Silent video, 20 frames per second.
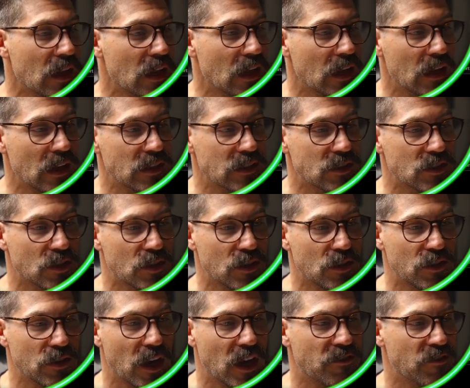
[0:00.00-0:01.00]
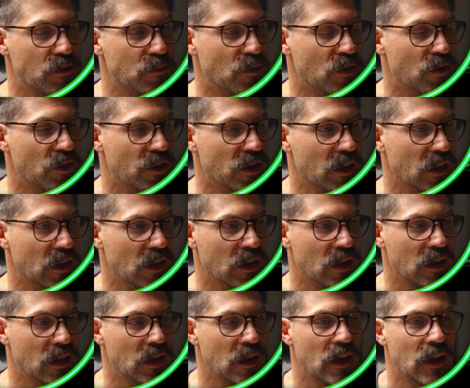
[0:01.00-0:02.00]
And so every morning
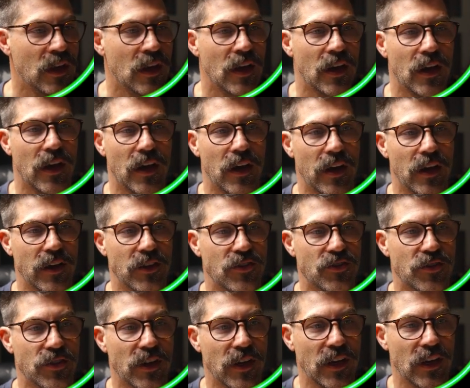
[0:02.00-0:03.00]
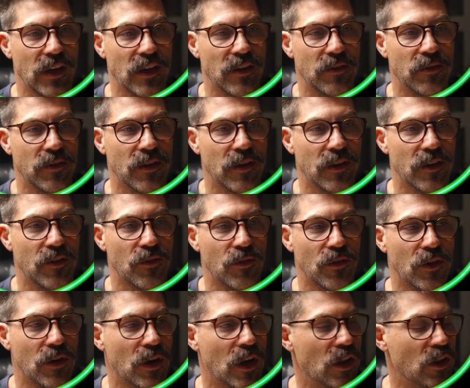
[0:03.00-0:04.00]
I
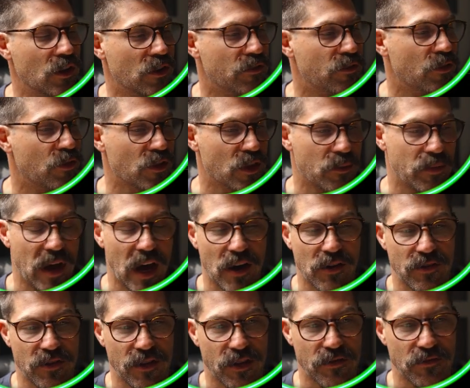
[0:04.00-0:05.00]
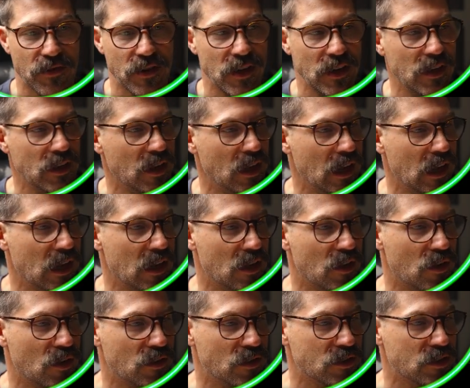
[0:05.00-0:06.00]
look for the power 3, and
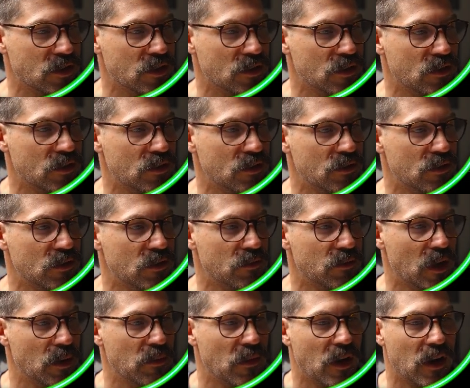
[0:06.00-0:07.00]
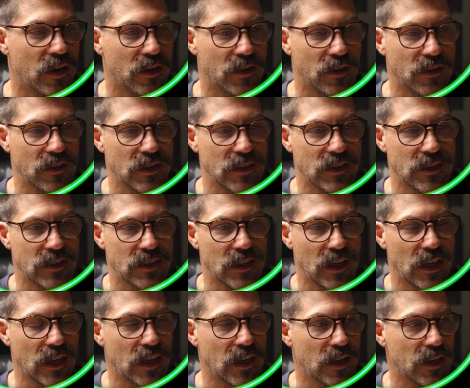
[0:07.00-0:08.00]
also my model is
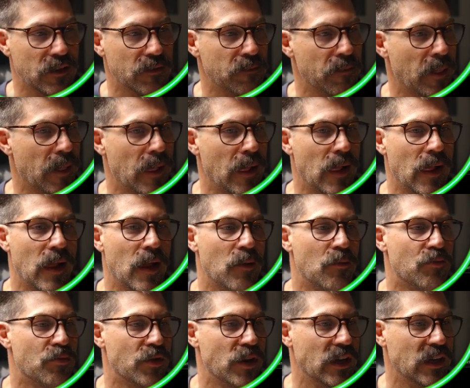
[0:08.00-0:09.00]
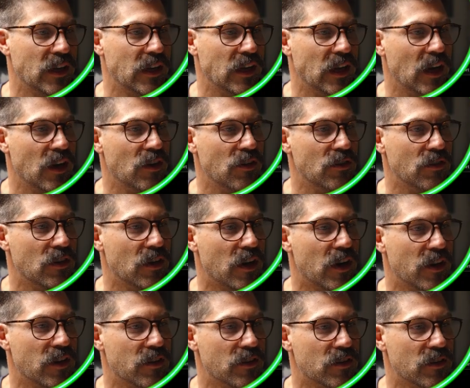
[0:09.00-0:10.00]
breaking out
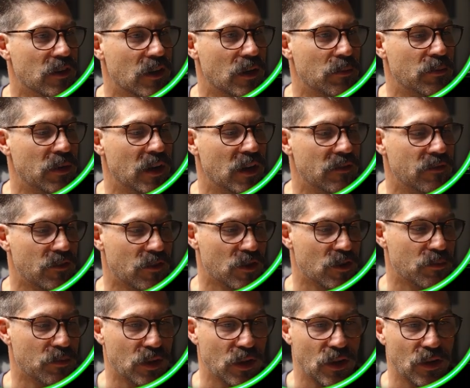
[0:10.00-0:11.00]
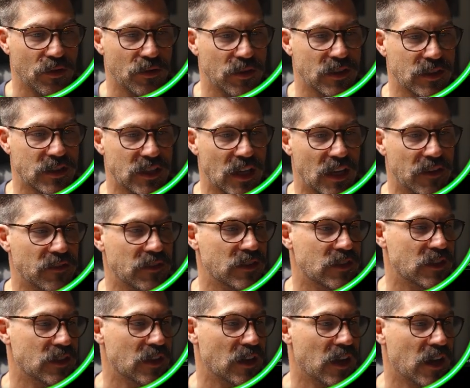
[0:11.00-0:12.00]
either above or below the 7
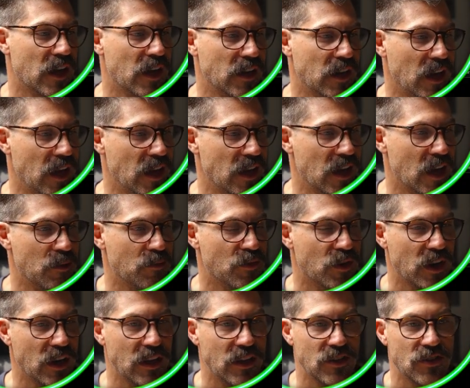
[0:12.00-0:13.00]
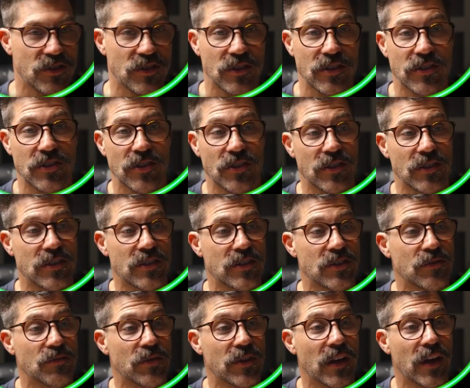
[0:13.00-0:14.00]
to 9 a.m. range. And so this
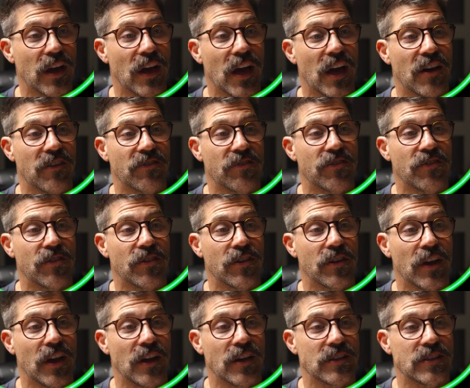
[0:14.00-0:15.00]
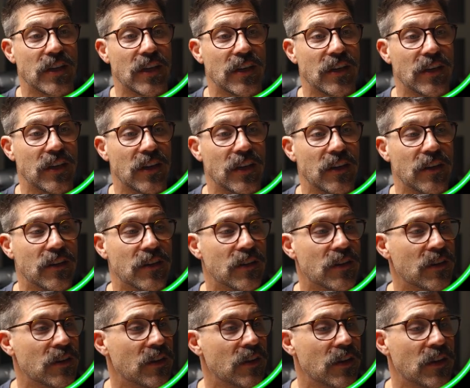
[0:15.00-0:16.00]
is what I have annotated
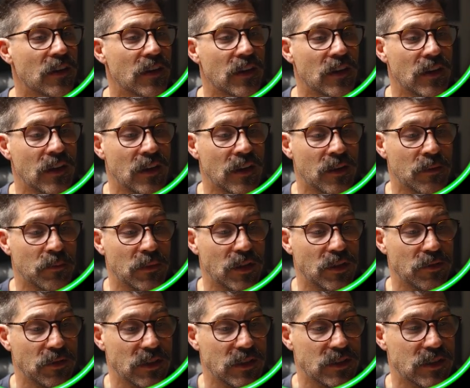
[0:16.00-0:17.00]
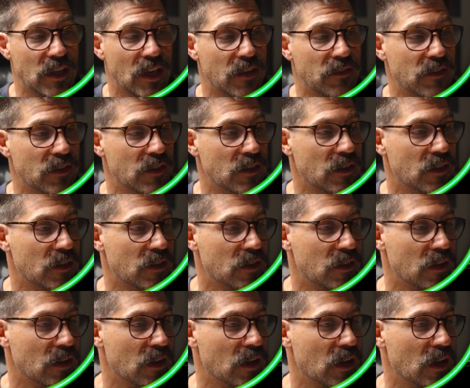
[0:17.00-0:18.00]
here, between 7
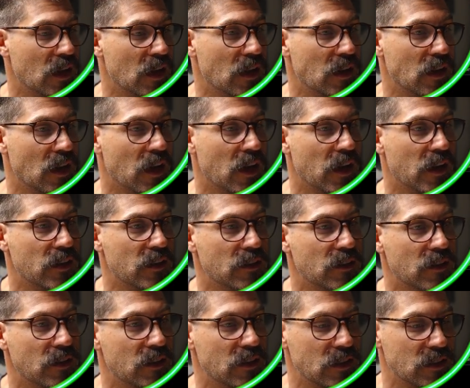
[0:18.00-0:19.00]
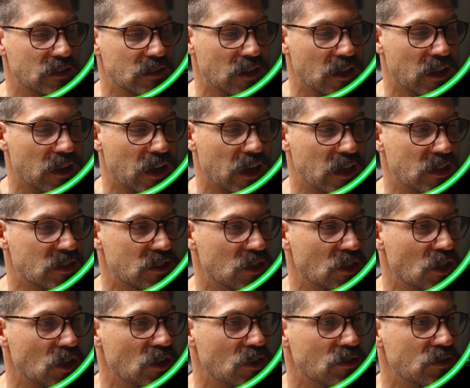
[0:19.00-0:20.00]
and 9, and these are the highs
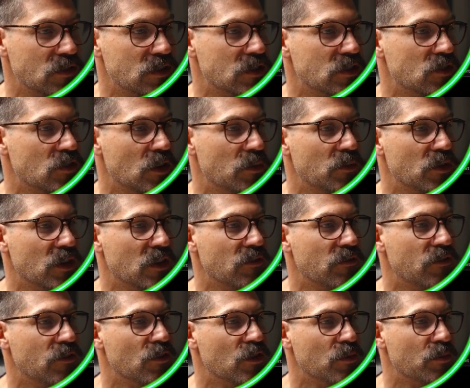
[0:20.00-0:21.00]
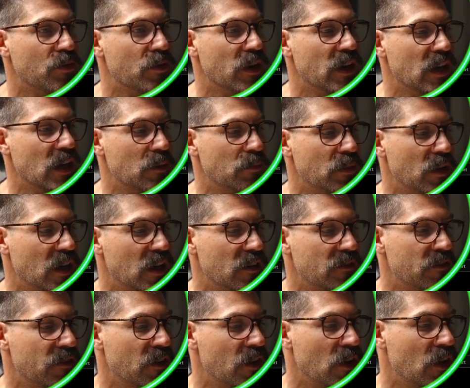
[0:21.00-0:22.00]
and lows. So I'm looking for a break
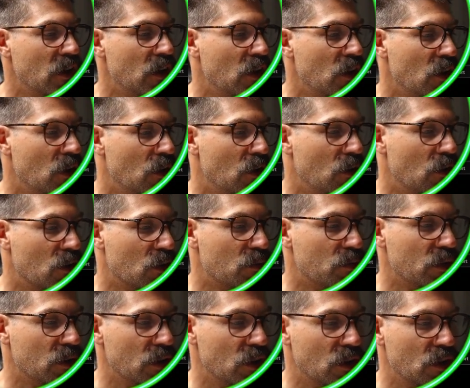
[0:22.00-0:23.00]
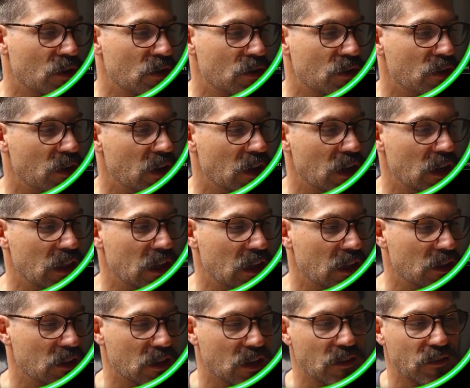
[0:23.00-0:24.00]
above or below, and
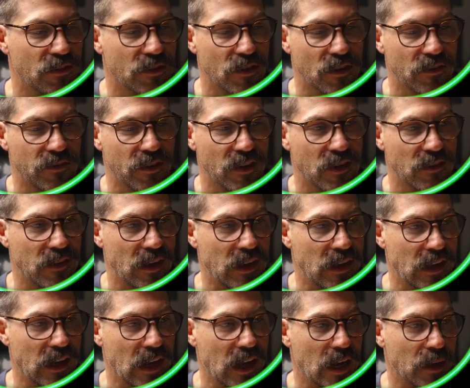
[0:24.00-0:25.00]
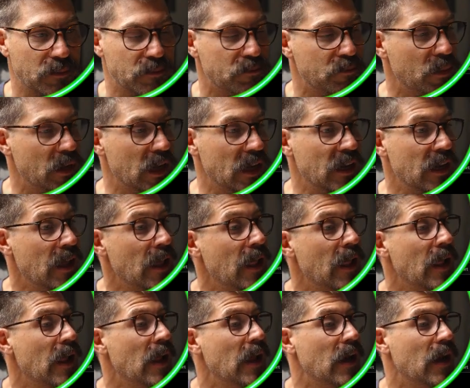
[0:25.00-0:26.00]
then looking for a fair value gap. But
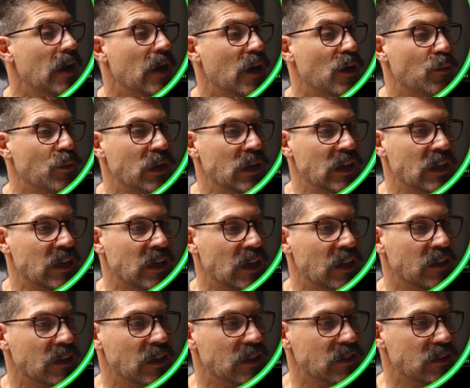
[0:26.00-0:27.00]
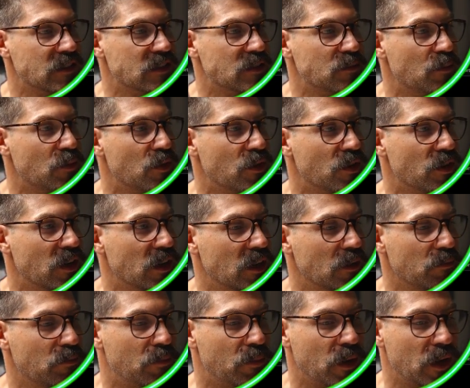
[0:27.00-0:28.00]
we didn't get that this
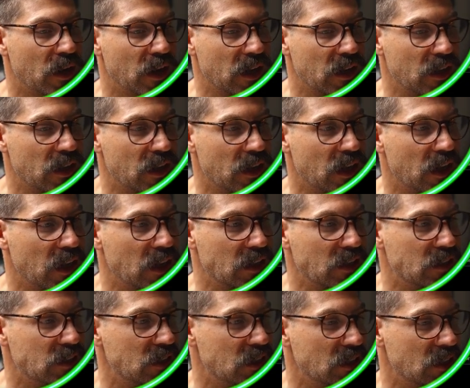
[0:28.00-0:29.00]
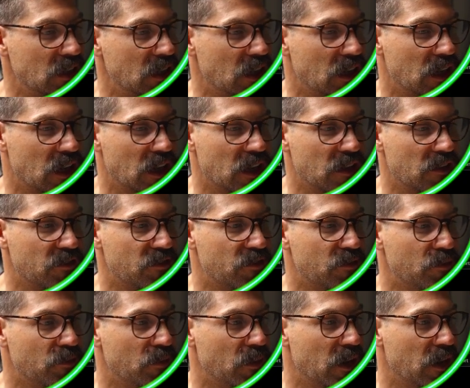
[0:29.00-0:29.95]
morning, but I did have